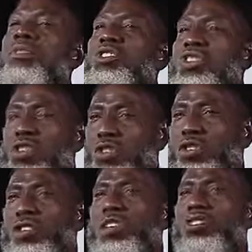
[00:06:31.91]
To
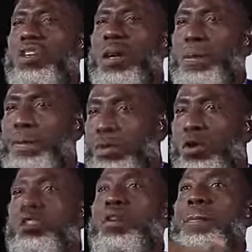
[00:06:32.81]
encourage
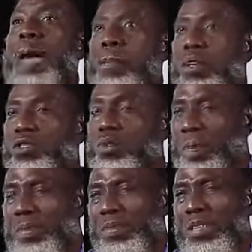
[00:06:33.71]
prompt payment, to make
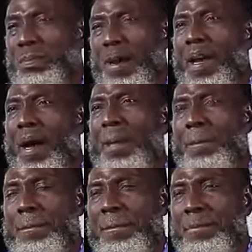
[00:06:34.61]
the buyer
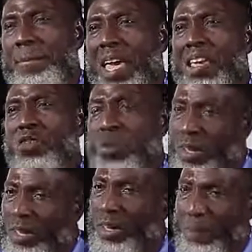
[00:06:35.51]
pays
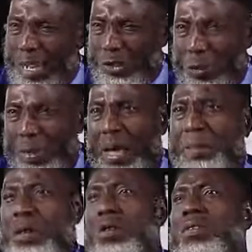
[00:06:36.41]
within the particular
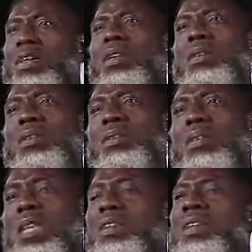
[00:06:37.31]
period
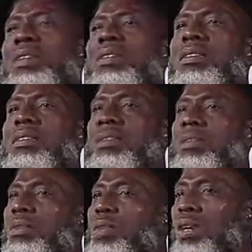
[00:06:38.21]
given,
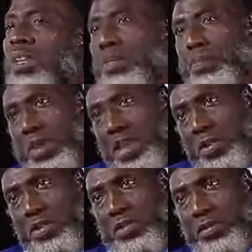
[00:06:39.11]
within the
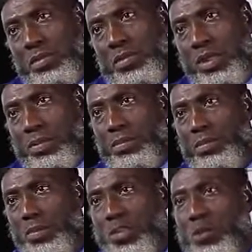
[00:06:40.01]
period
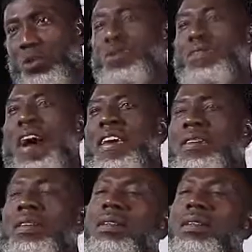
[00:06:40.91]
specified